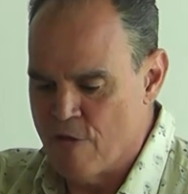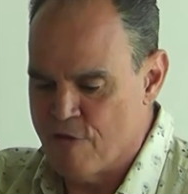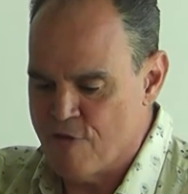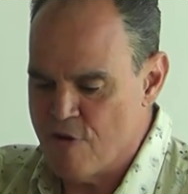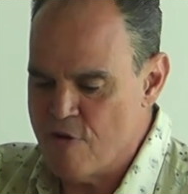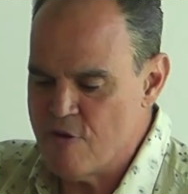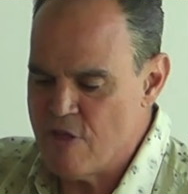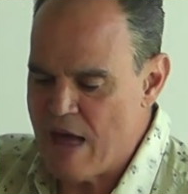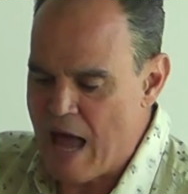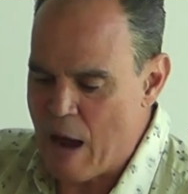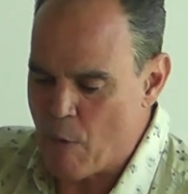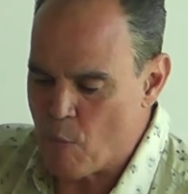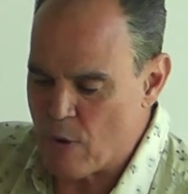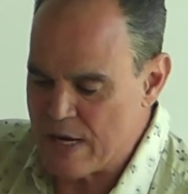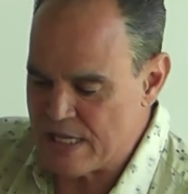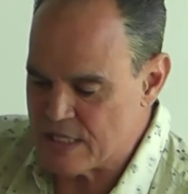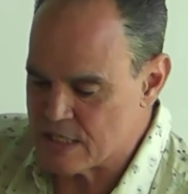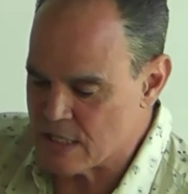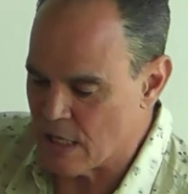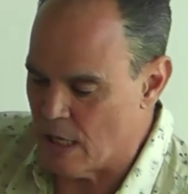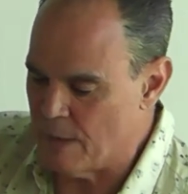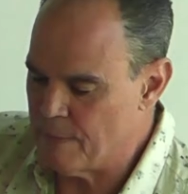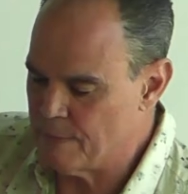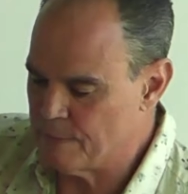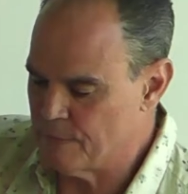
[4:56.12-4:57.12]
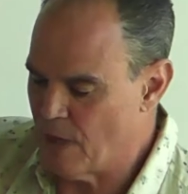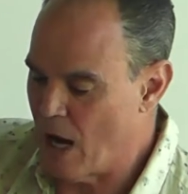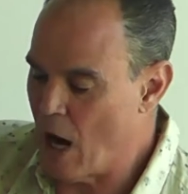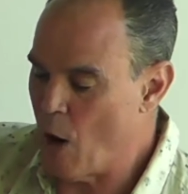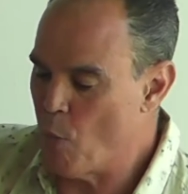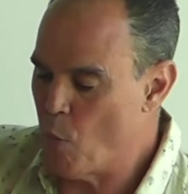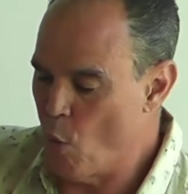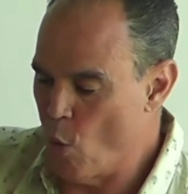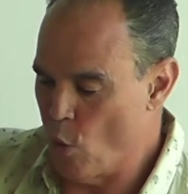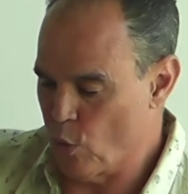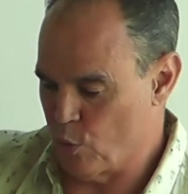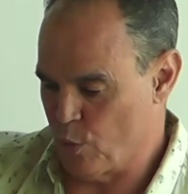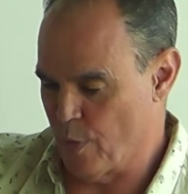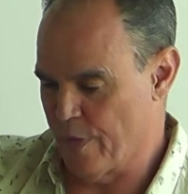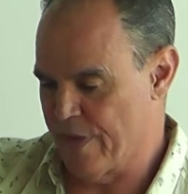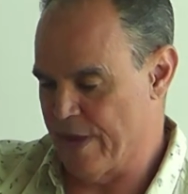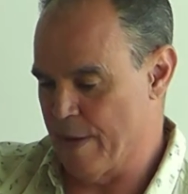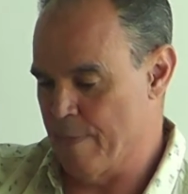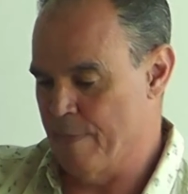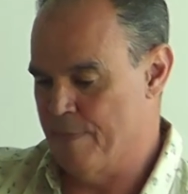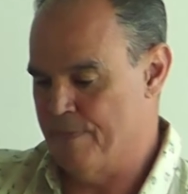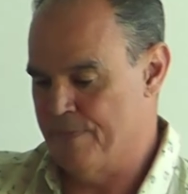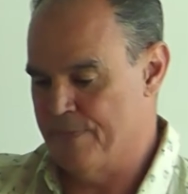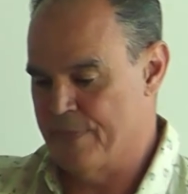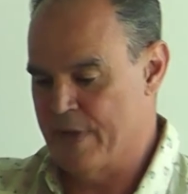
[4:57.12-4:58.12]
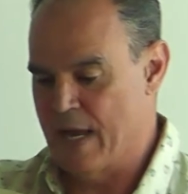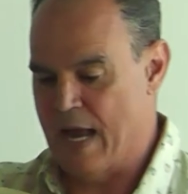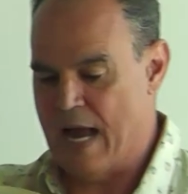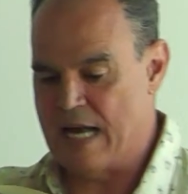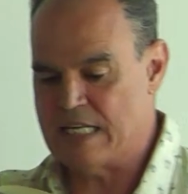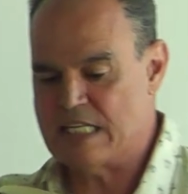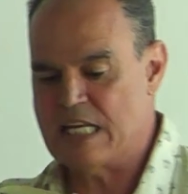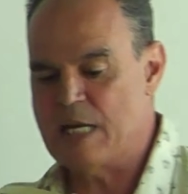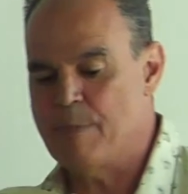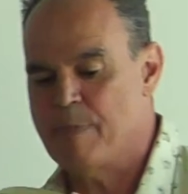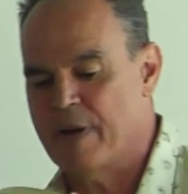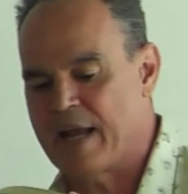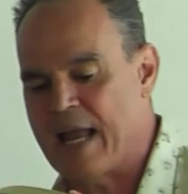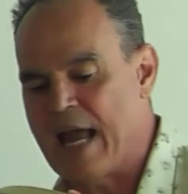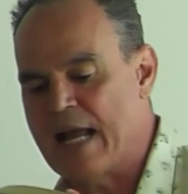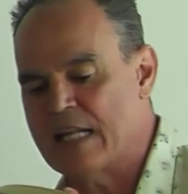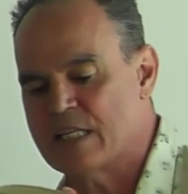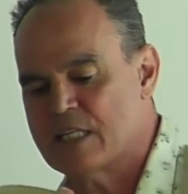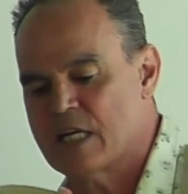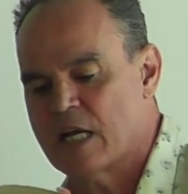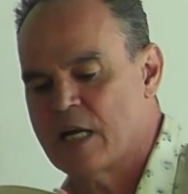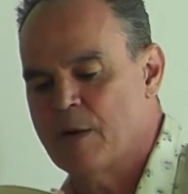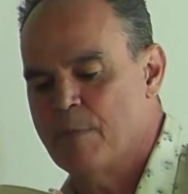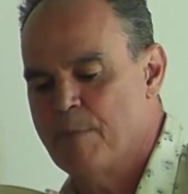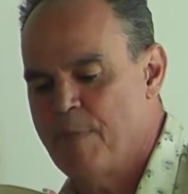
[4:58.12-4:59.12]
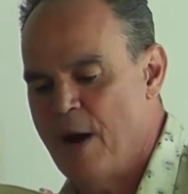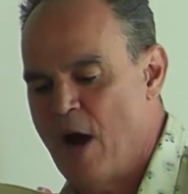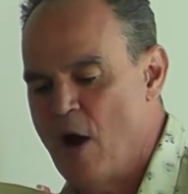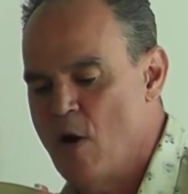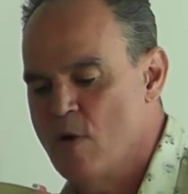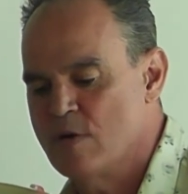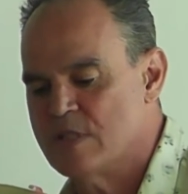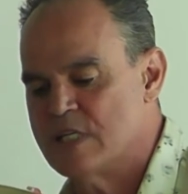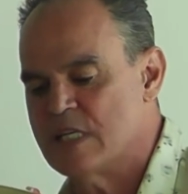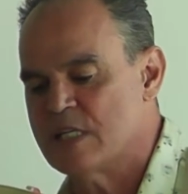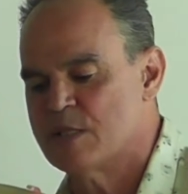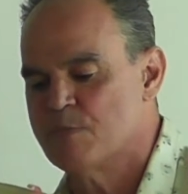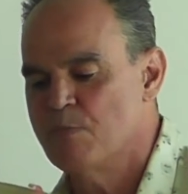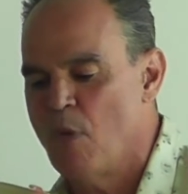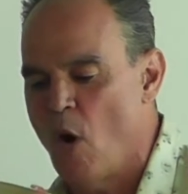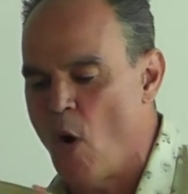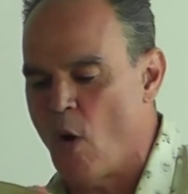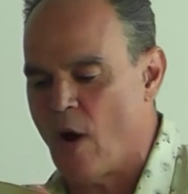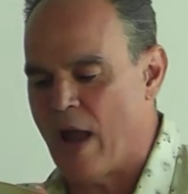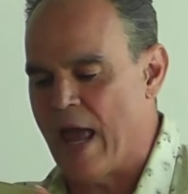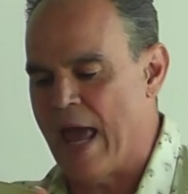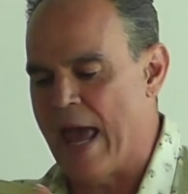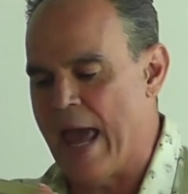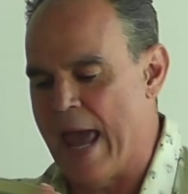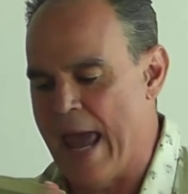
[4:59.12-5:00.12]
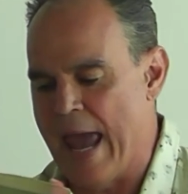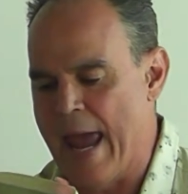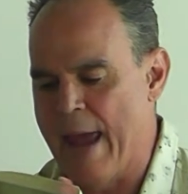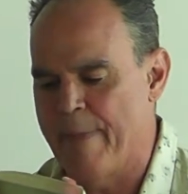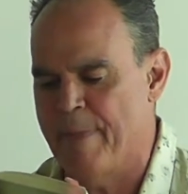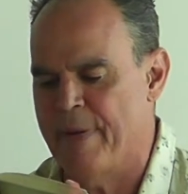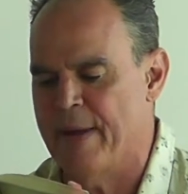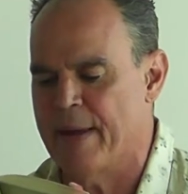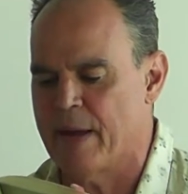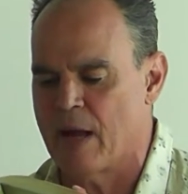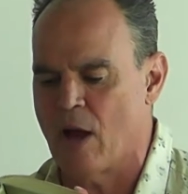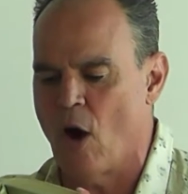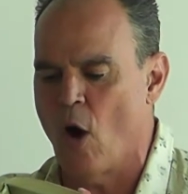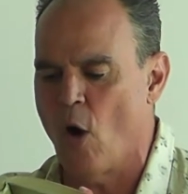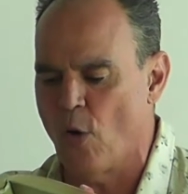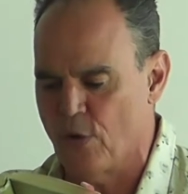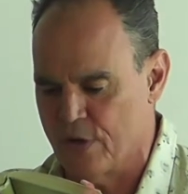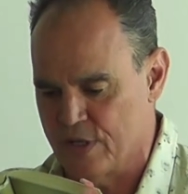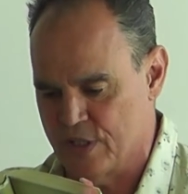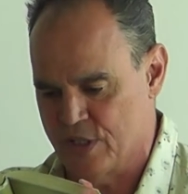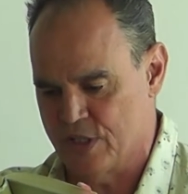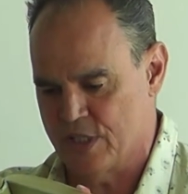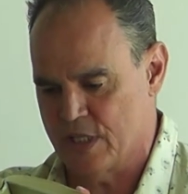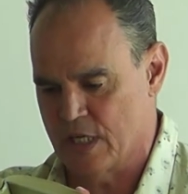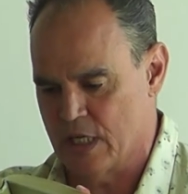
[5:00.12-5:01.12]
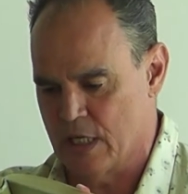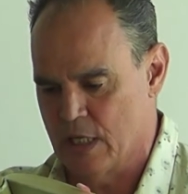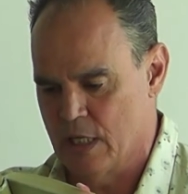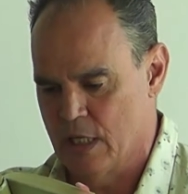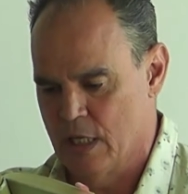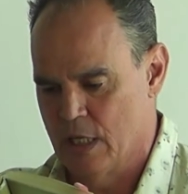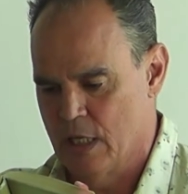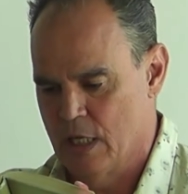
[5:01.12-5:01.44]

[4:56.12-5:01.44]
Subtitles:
Through that winter, I walked with him as he began to compose his mock epic odyssey.